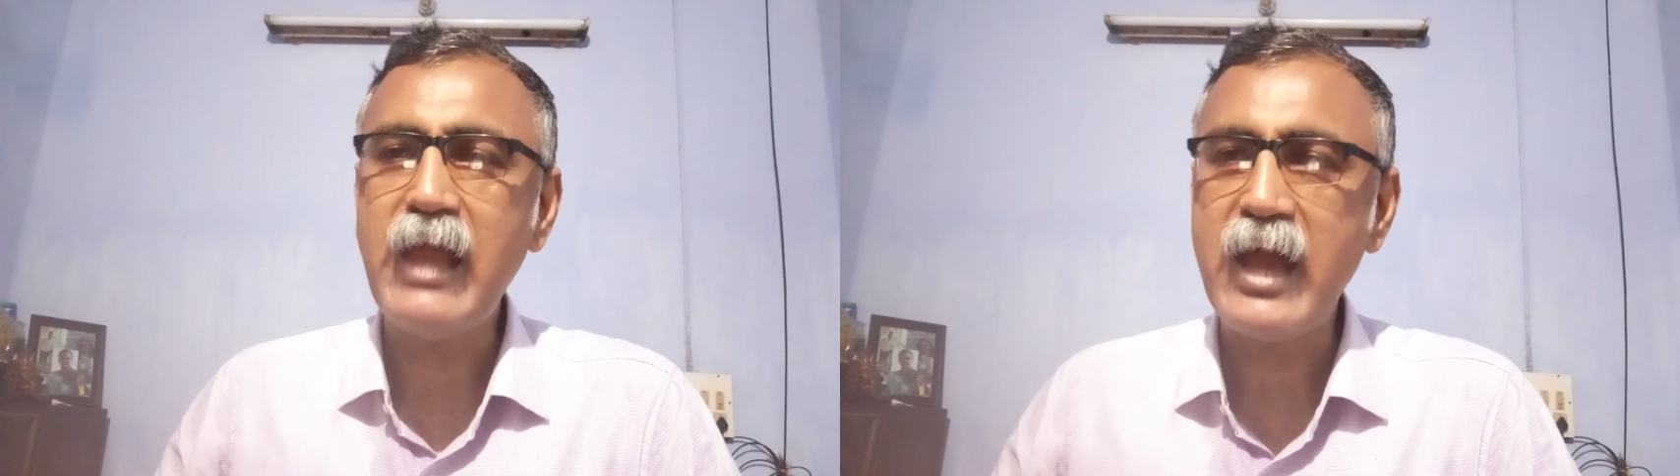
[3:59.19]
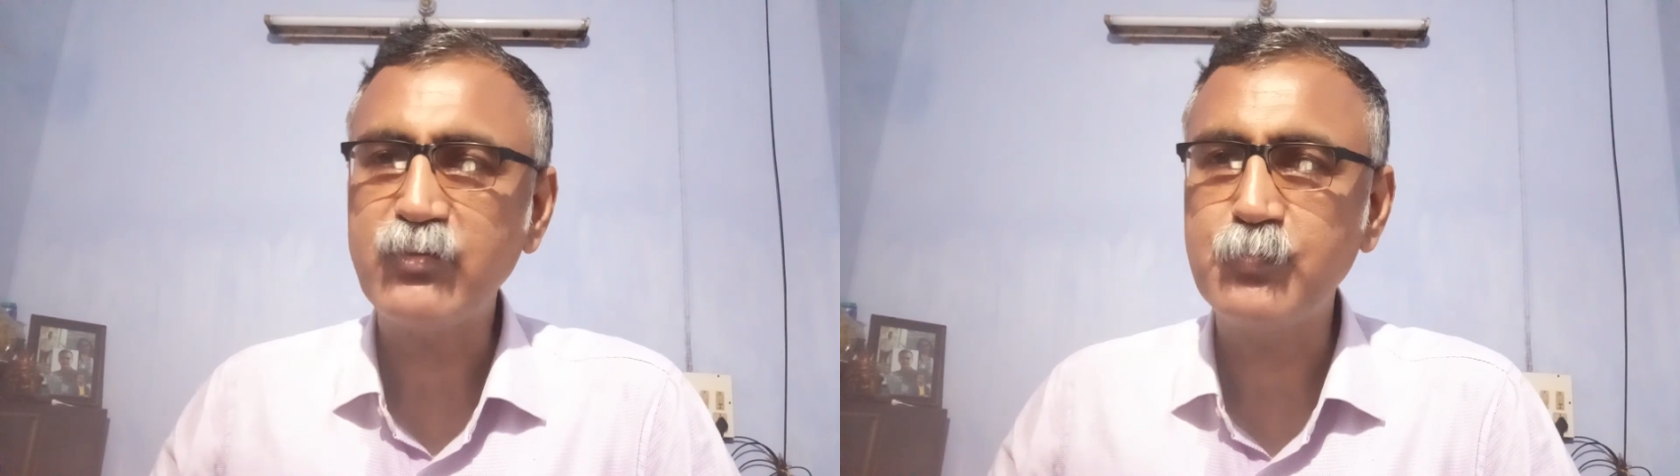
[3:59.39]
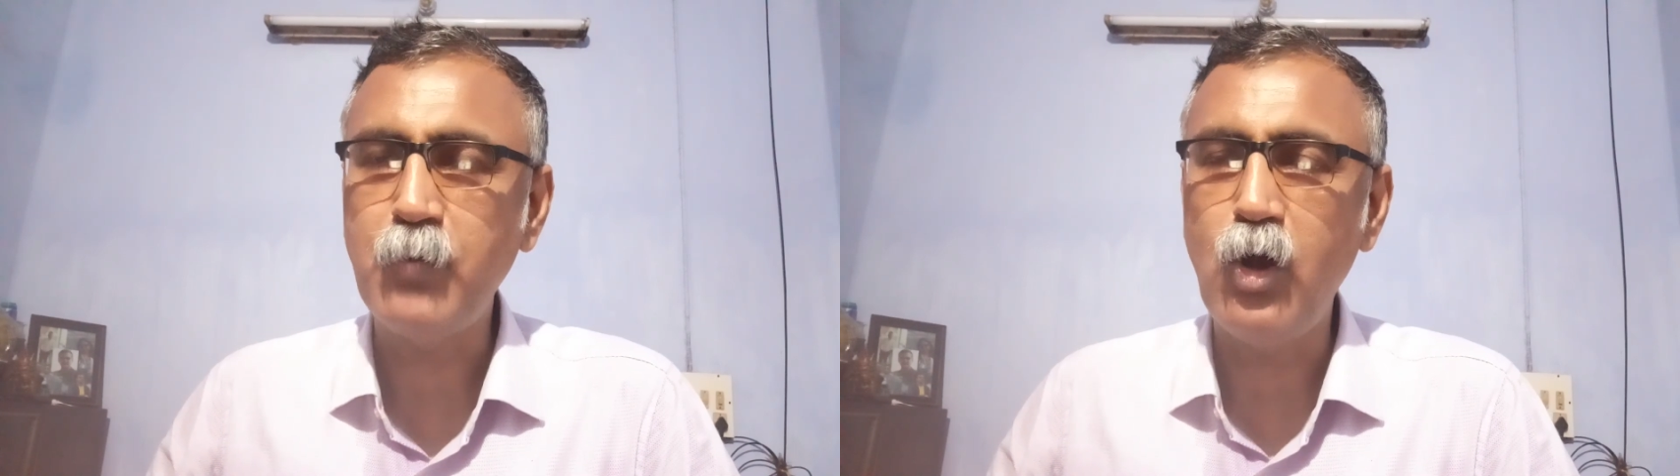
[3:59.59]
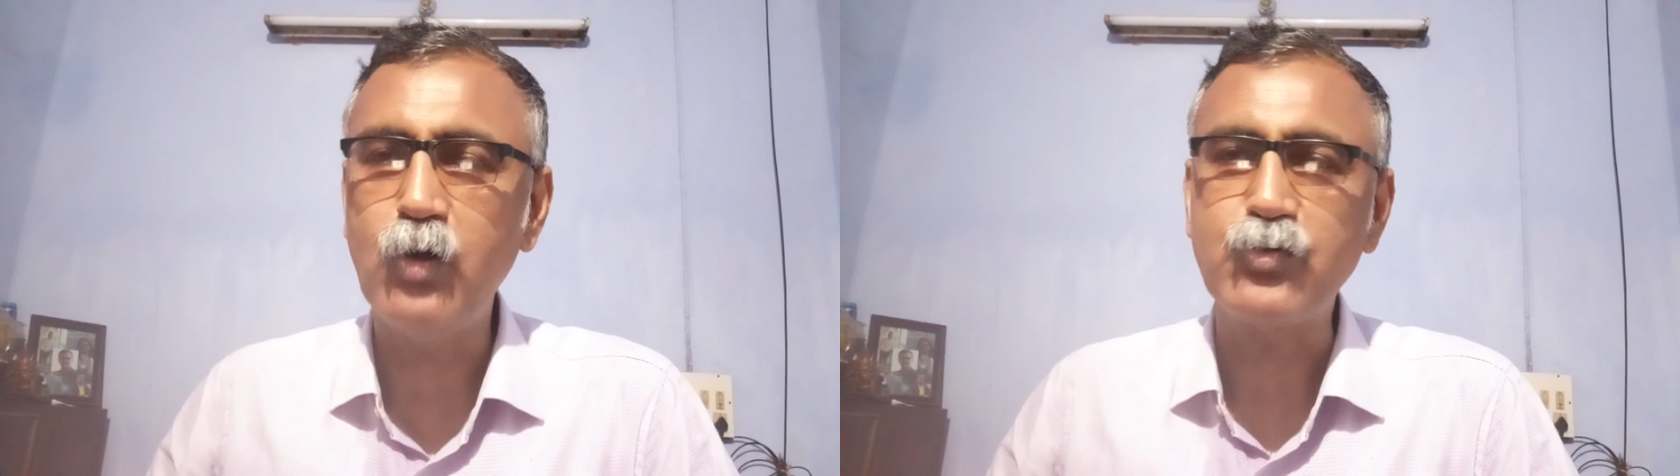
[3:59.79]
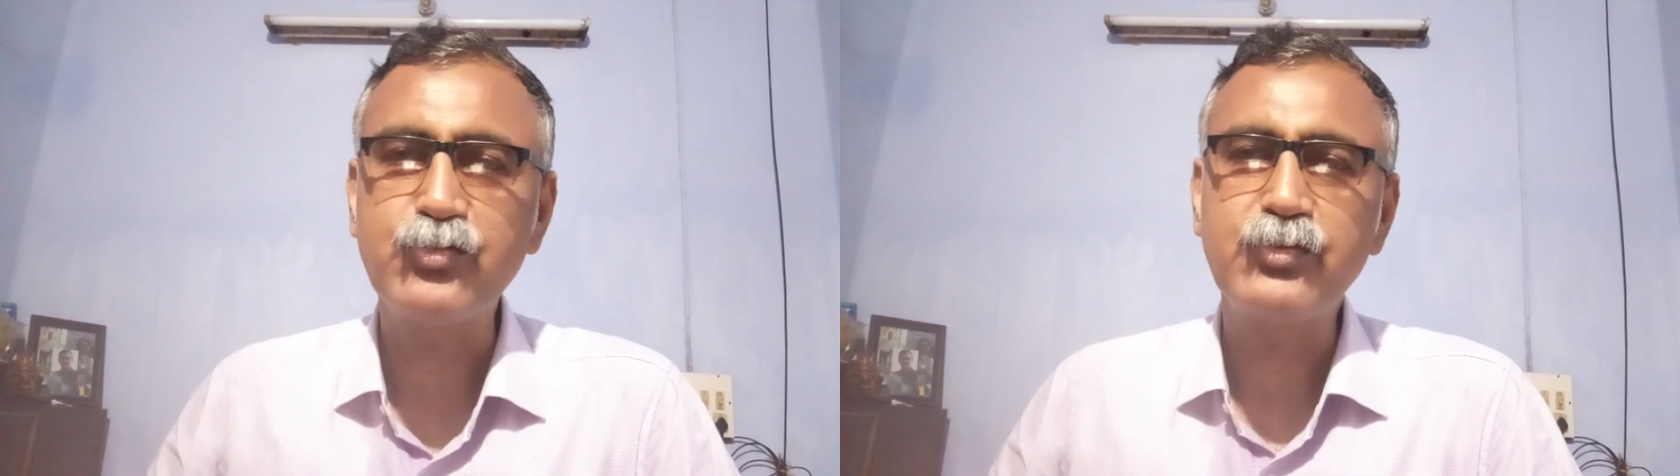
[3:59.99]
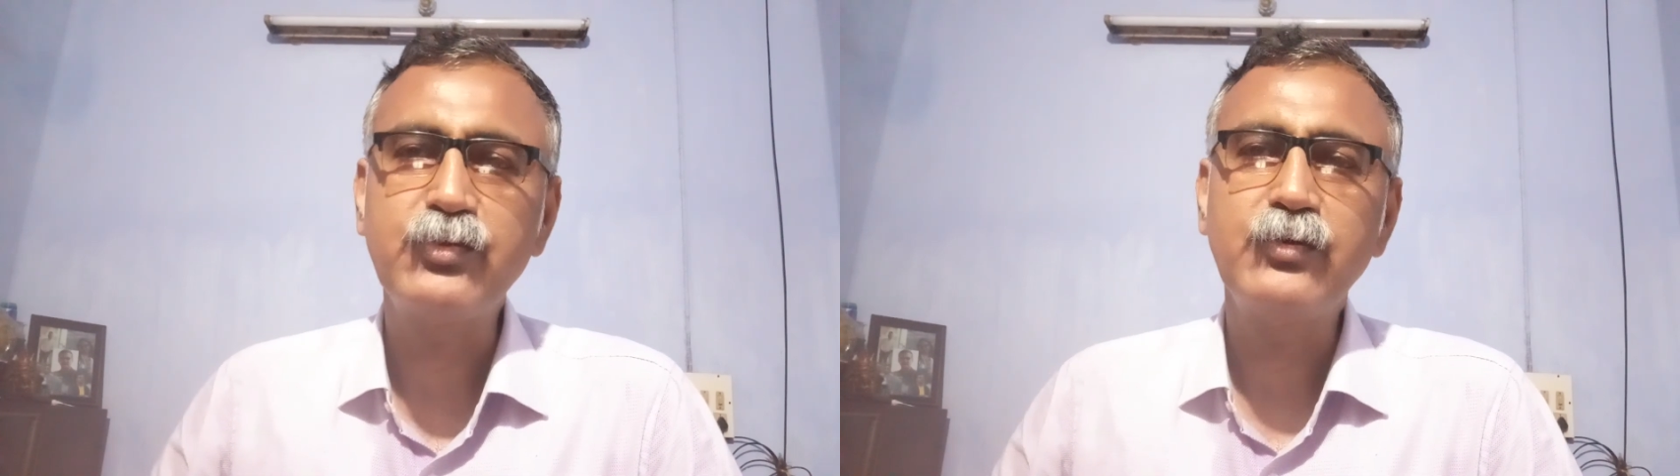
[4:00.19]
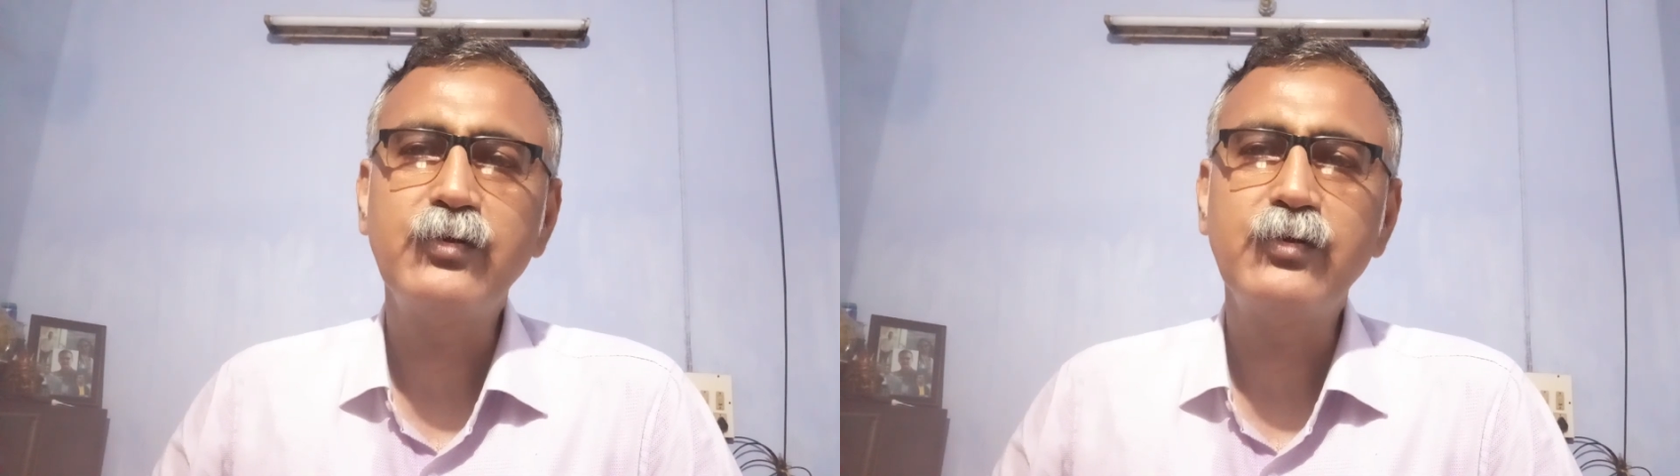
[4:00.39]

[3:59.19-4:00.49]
black spots,